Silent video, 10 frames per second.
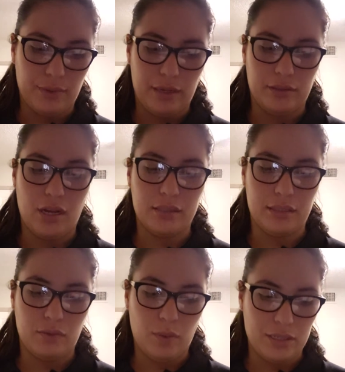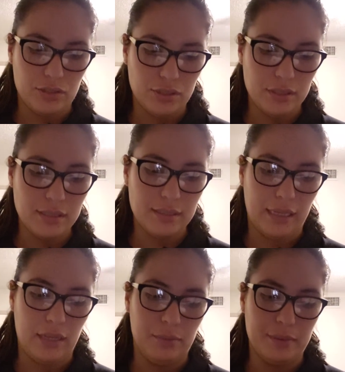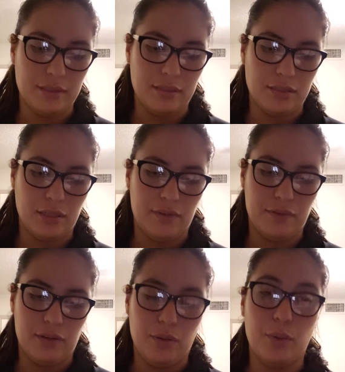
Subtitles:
around cognitive questions that help us discover